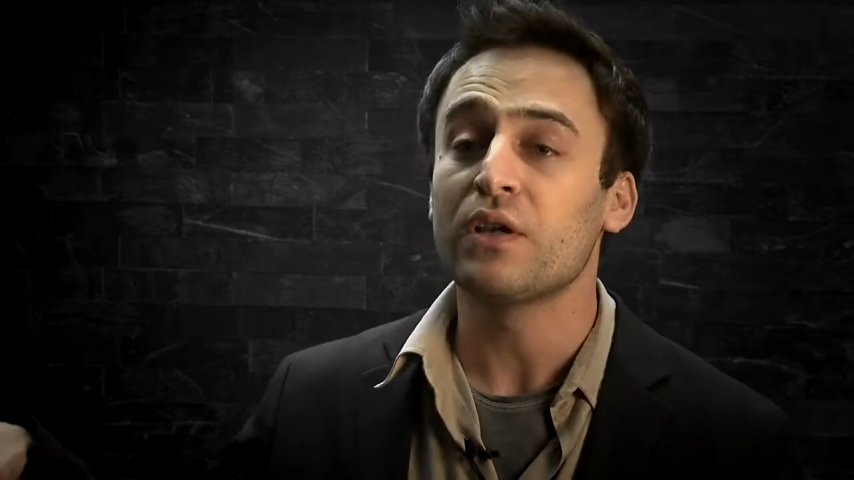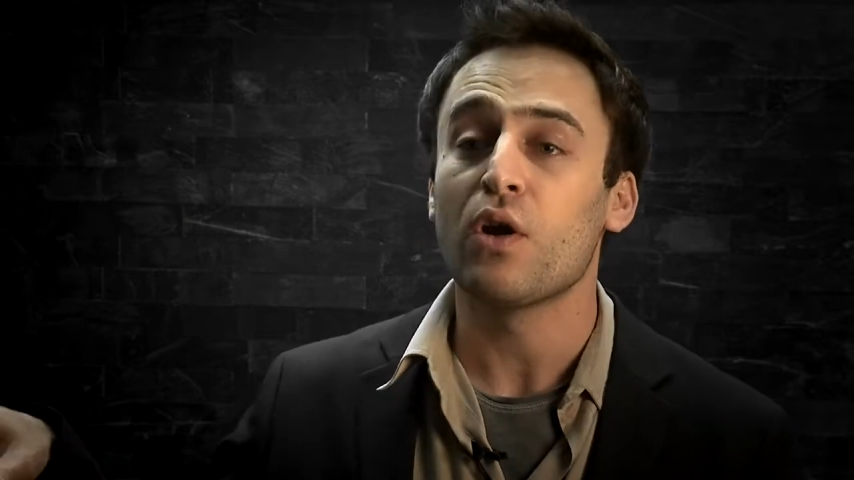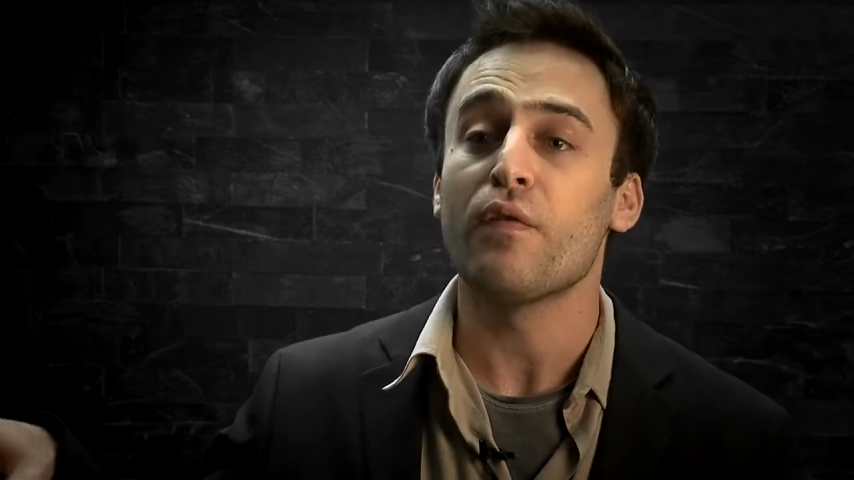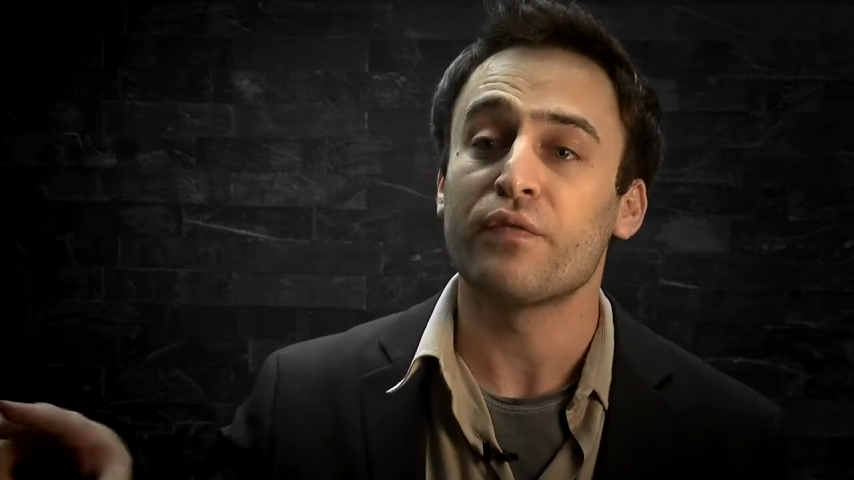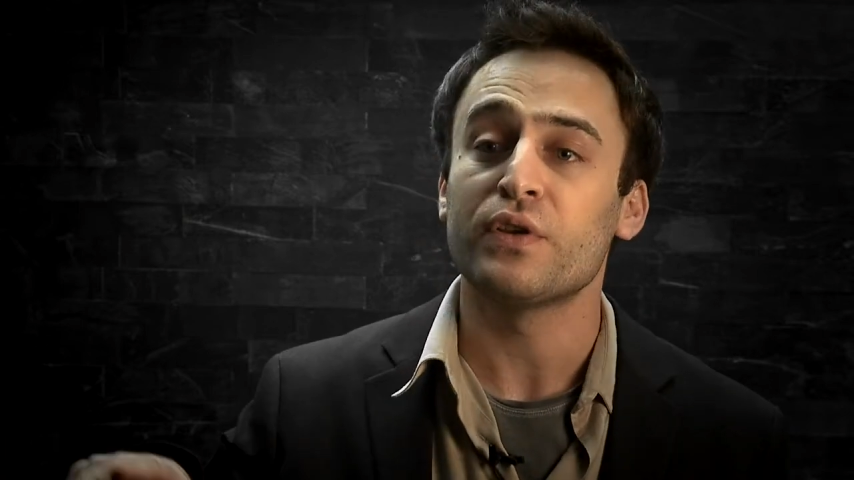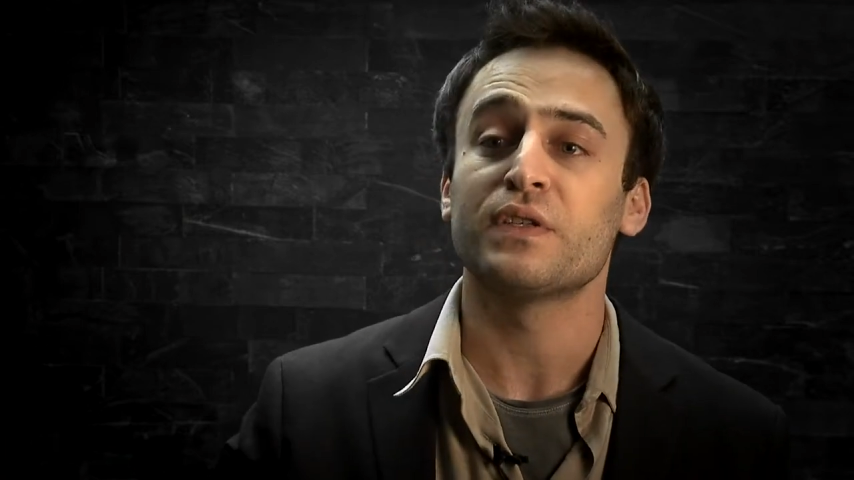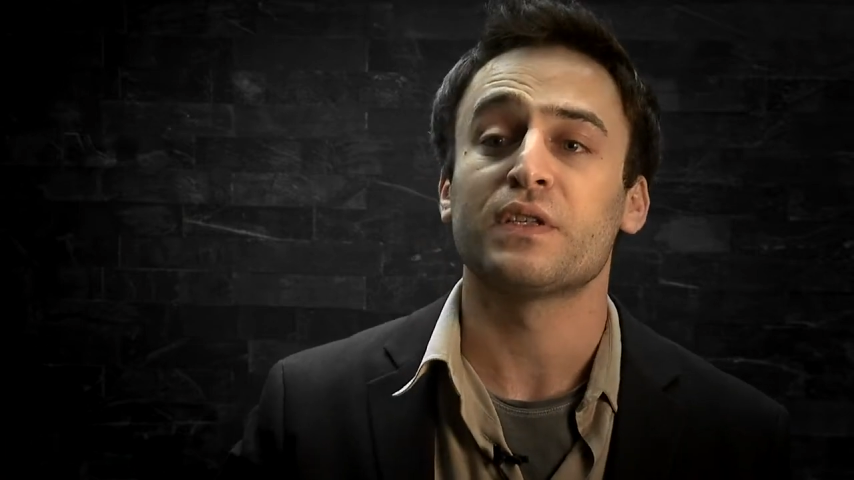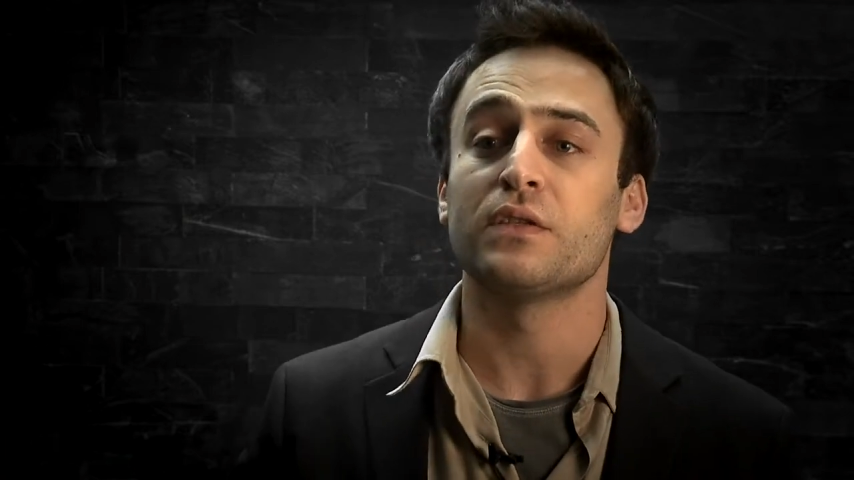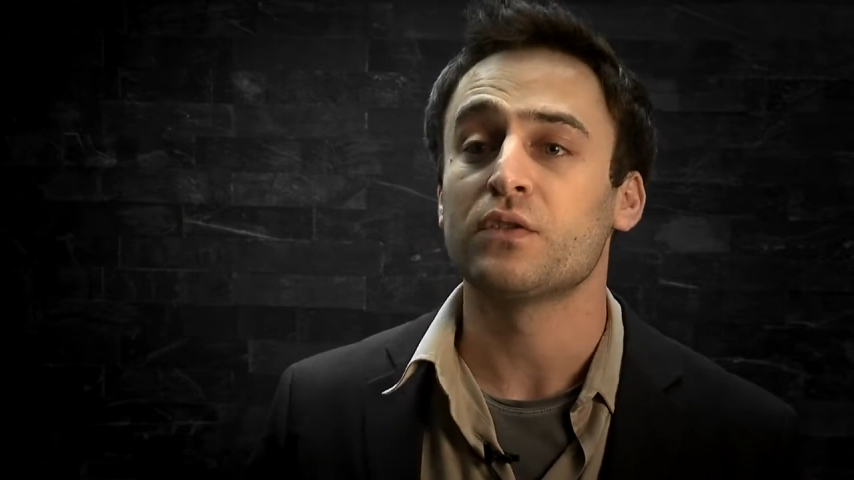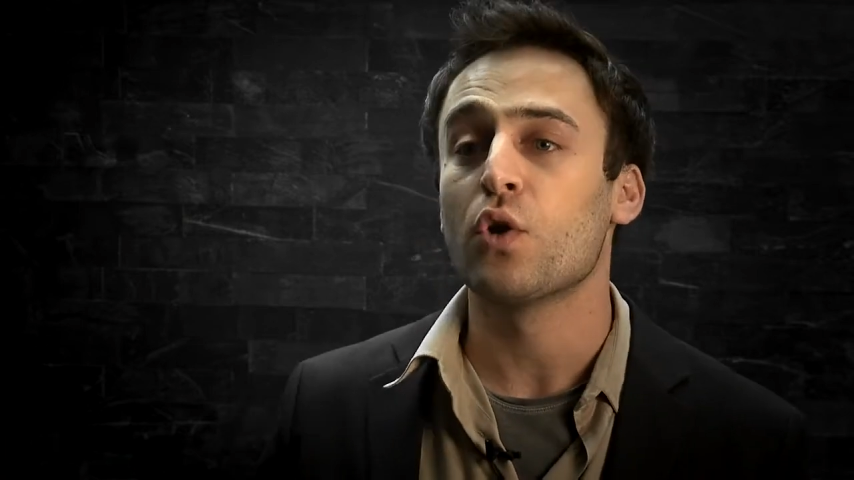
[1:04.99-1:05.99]

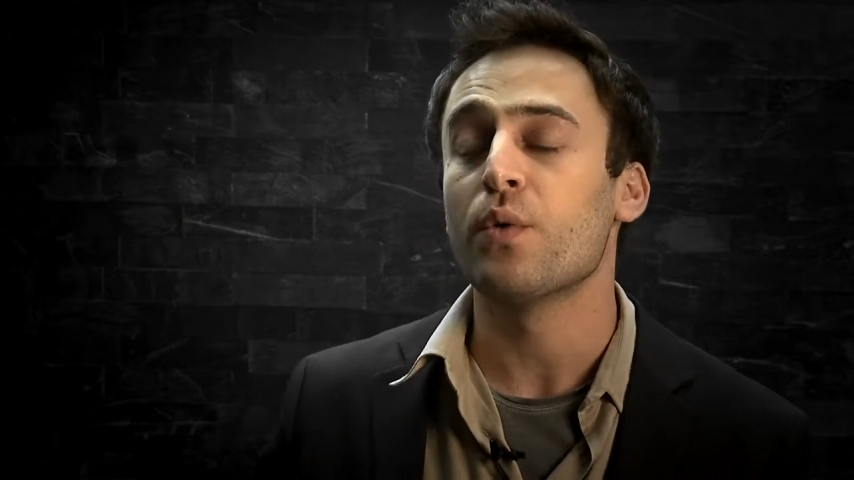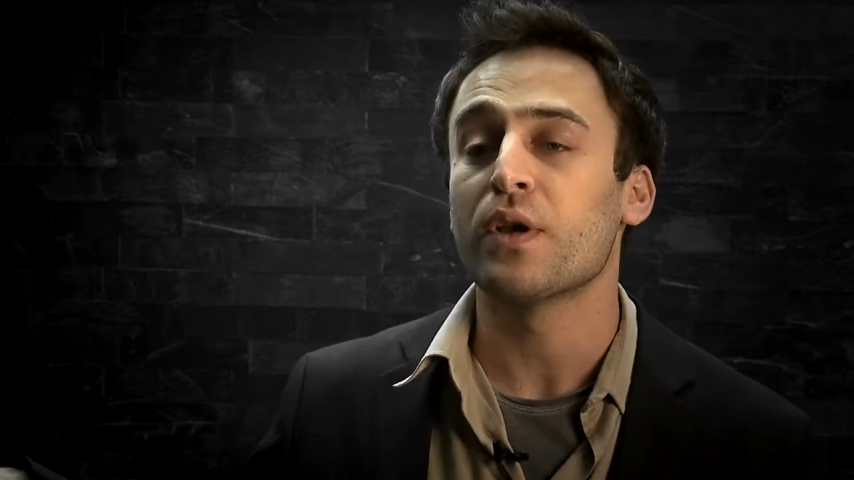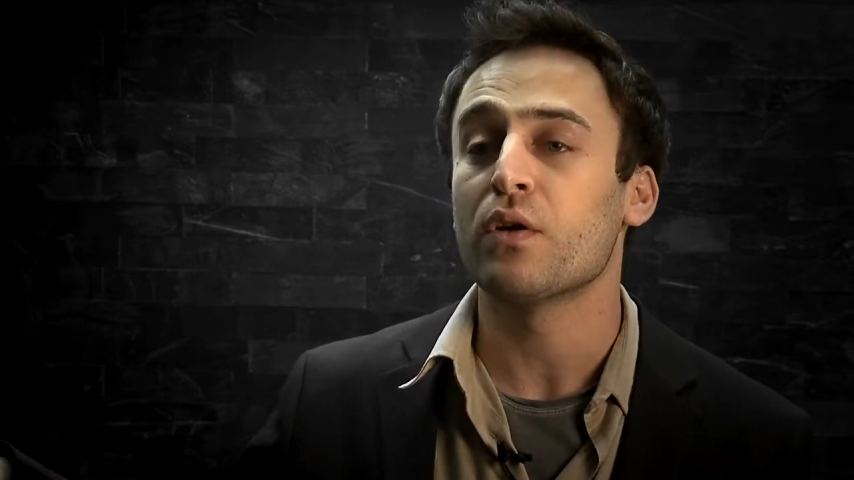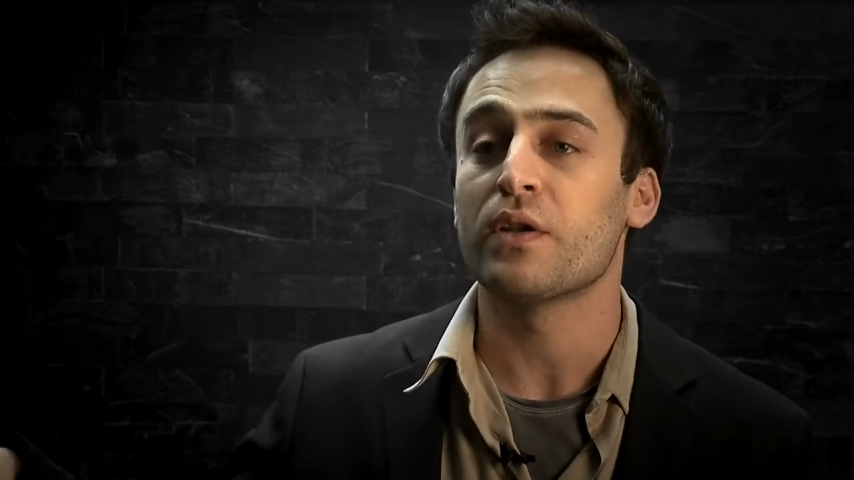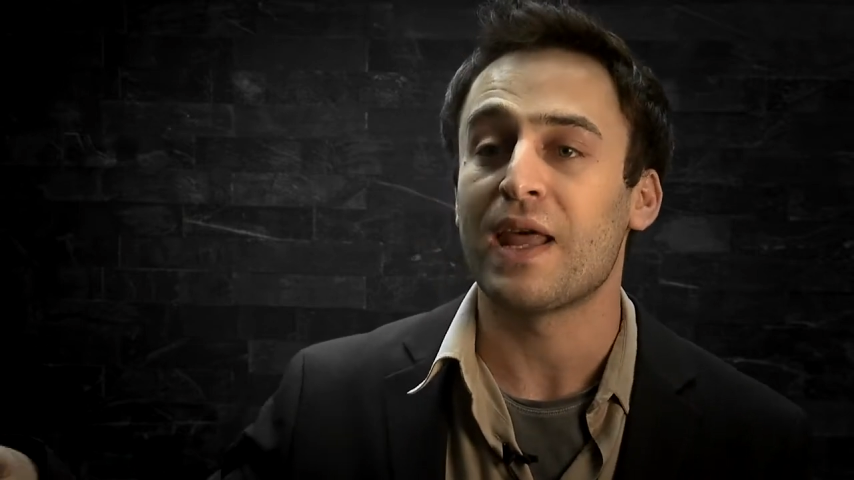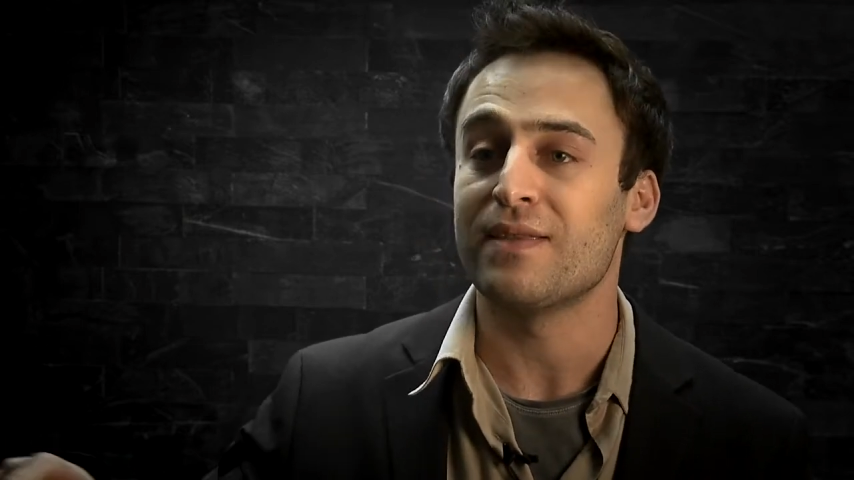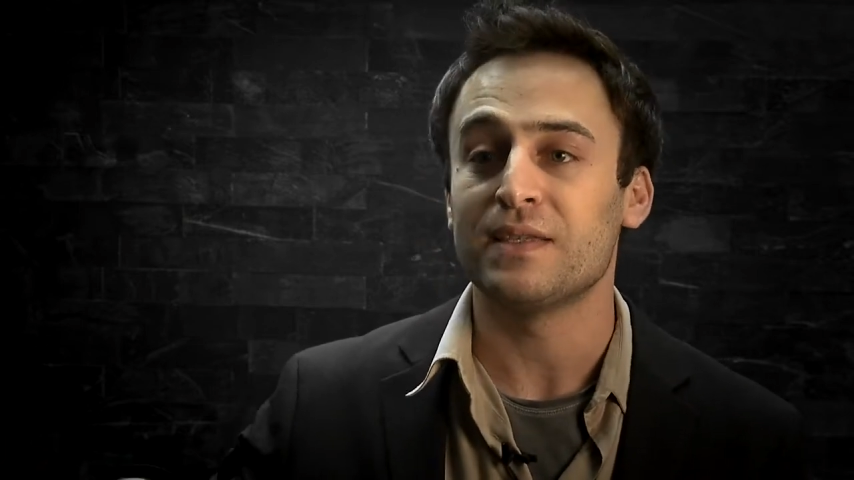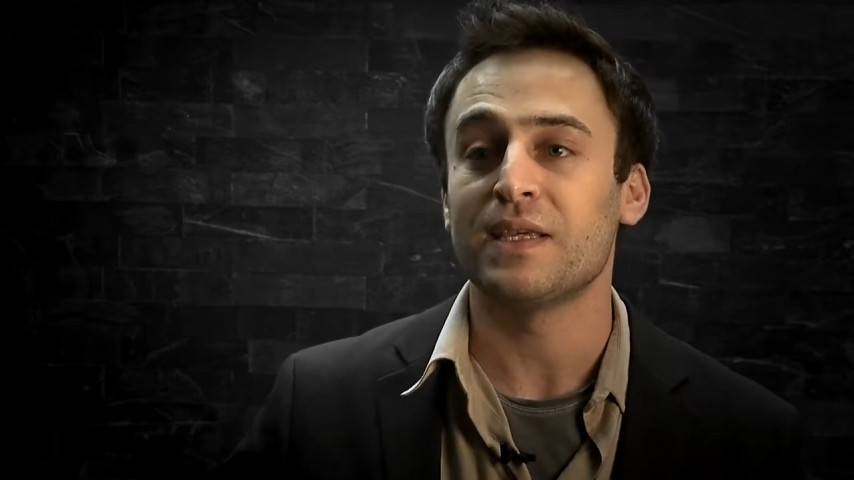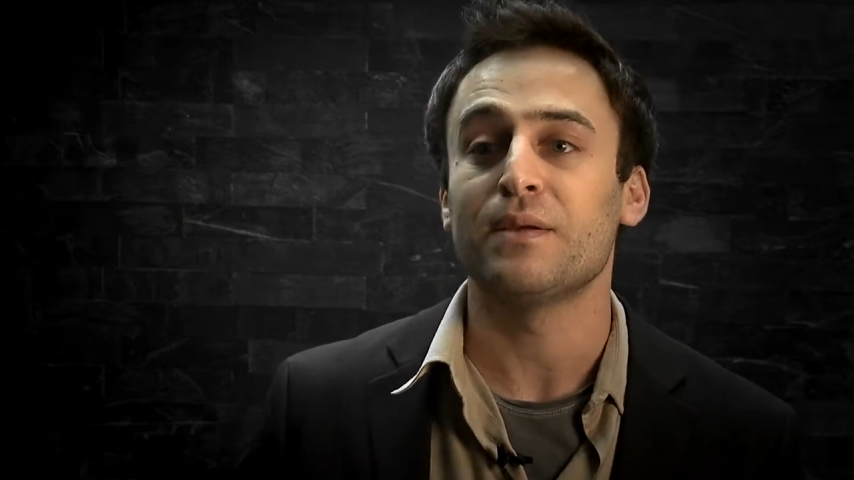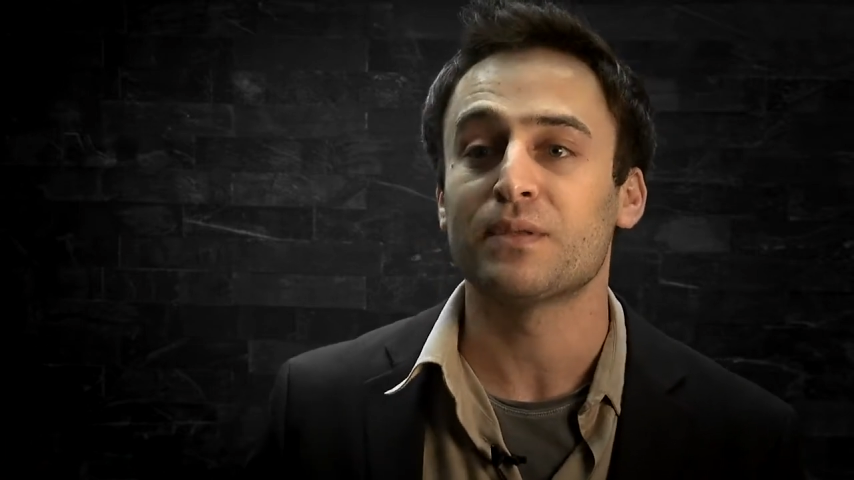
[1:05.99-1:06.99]
conferences going on at the
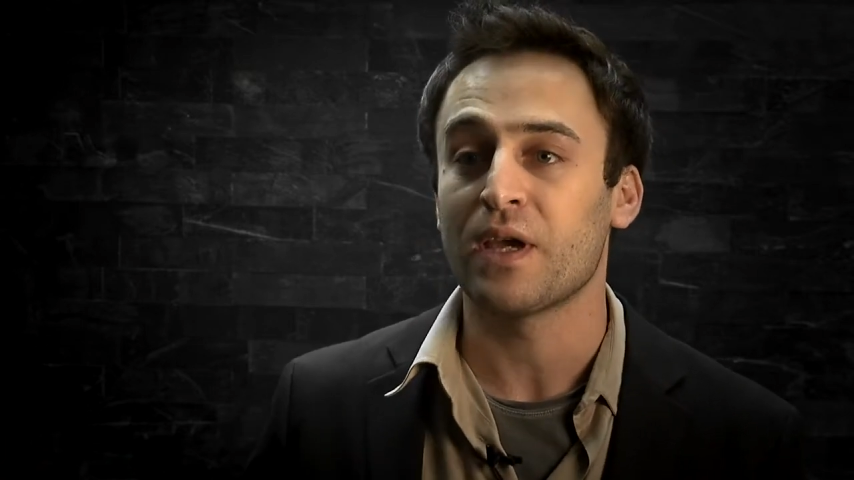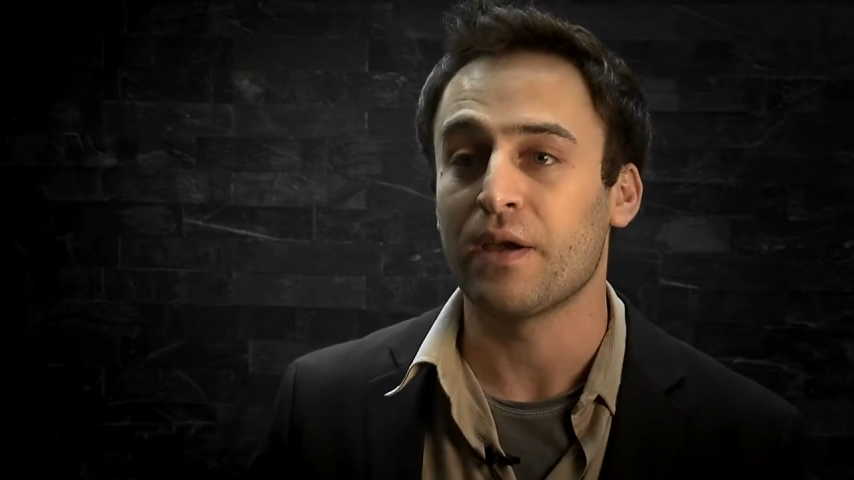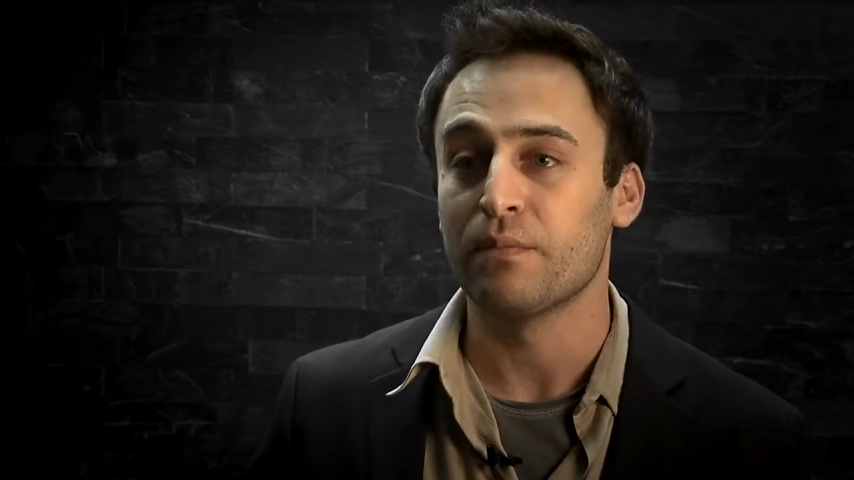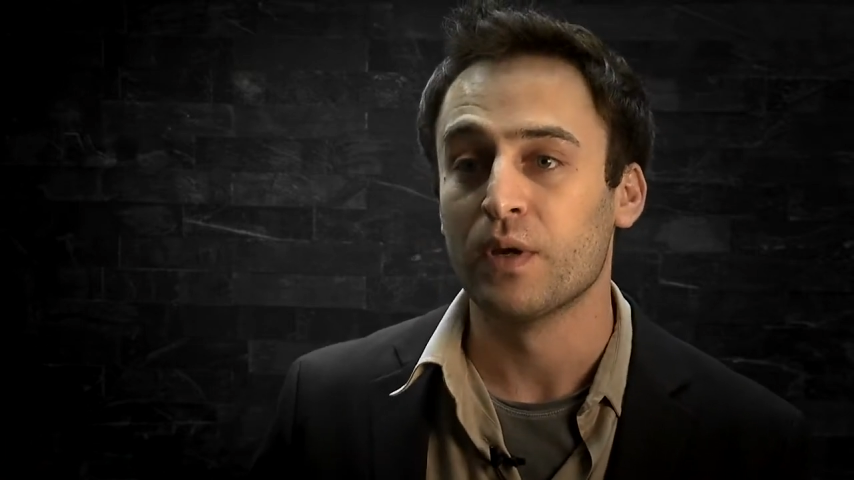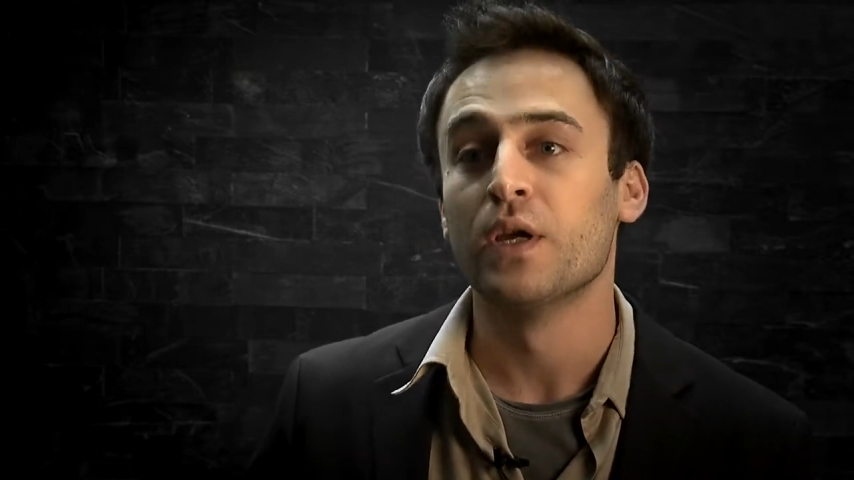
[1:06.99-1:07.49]
same time.